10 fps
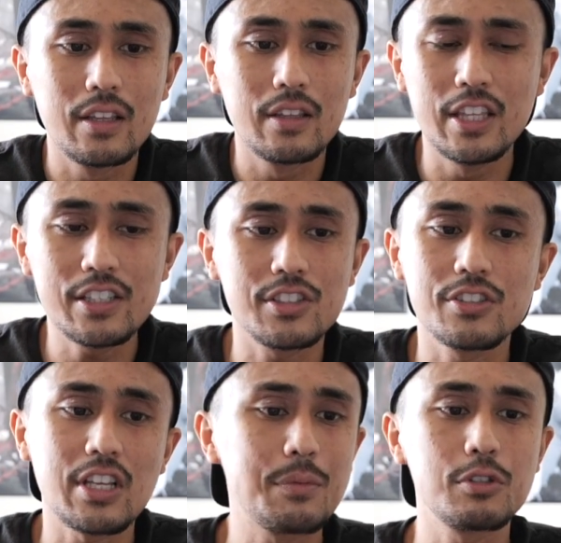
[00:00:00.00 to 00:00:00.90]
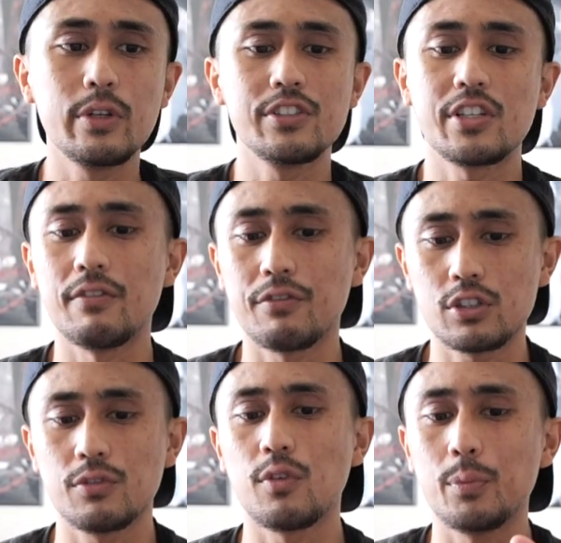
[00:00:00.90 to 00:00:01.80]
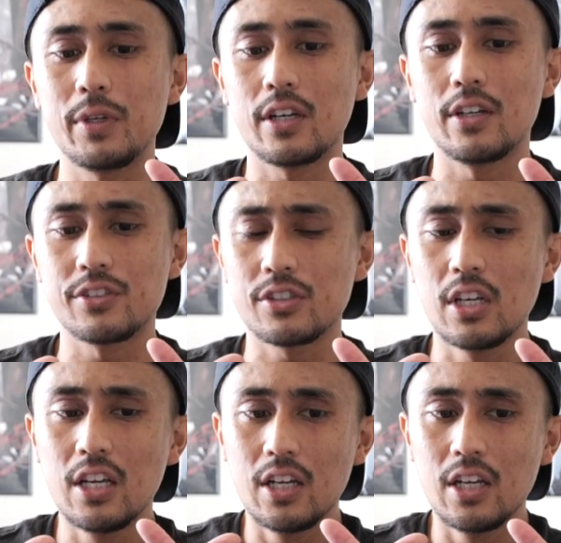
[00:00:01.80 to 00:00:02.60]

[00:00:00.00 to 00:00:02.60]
this is absolutely insane, first of all, because